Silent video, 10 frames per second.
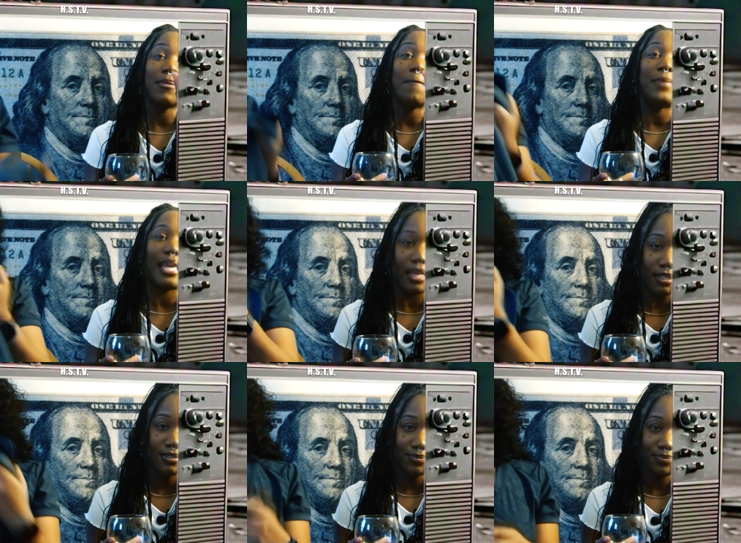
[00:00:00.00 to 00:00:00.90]
Speaker 1: a
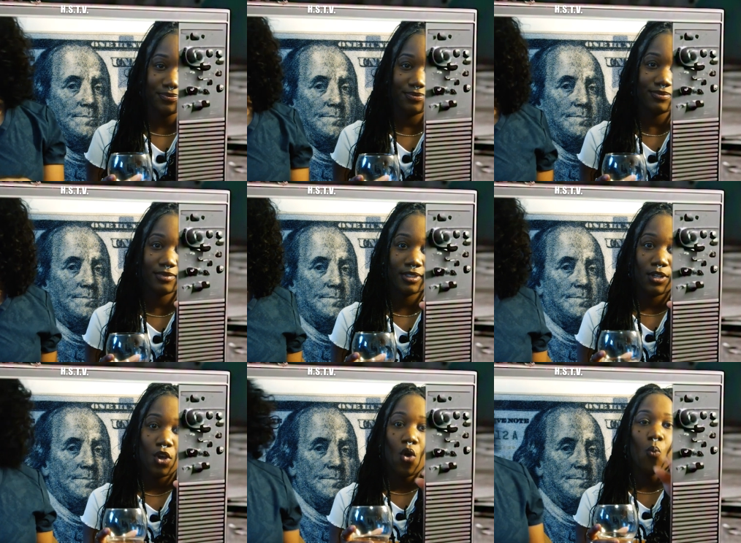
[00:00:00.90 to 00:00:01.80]
man,
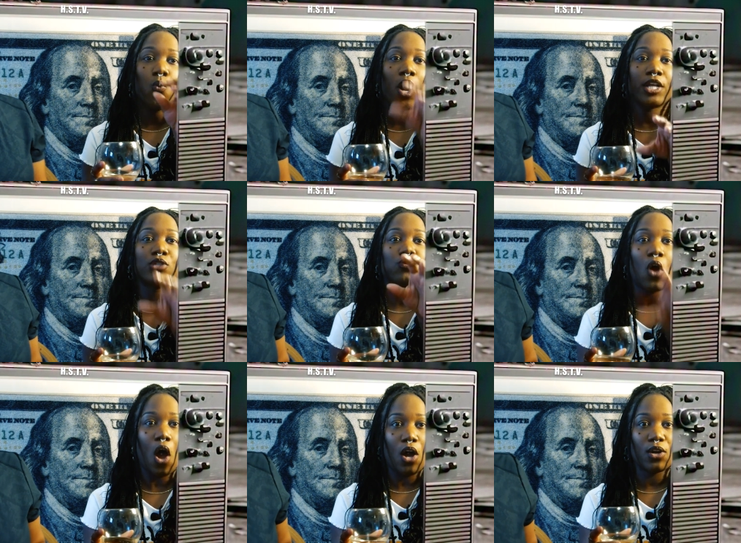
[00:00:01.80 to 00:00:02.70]
what is
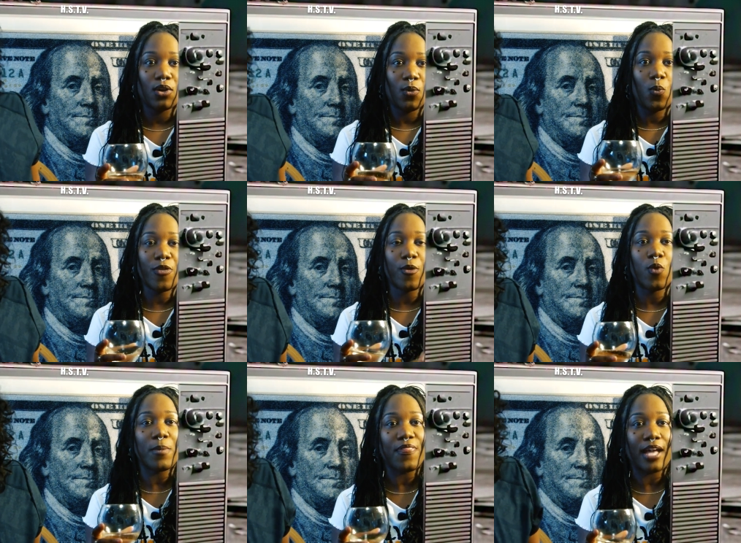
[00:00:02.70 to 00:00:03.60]
wrong with a
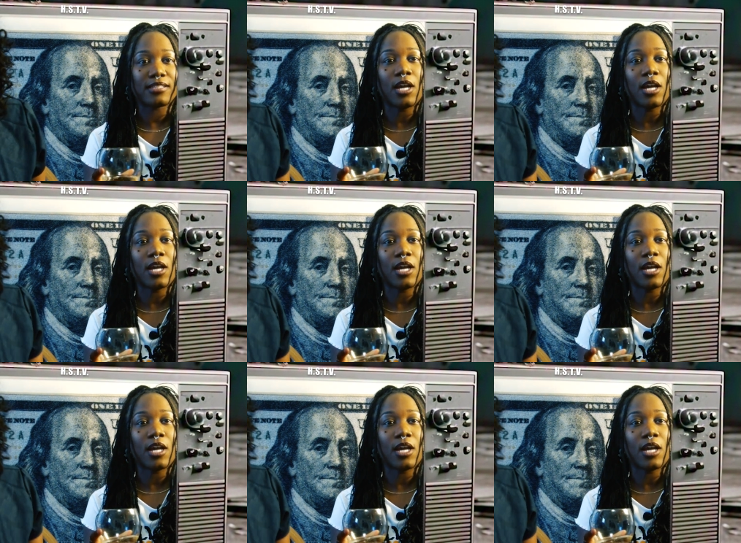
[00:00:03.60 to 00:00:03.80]
woman that's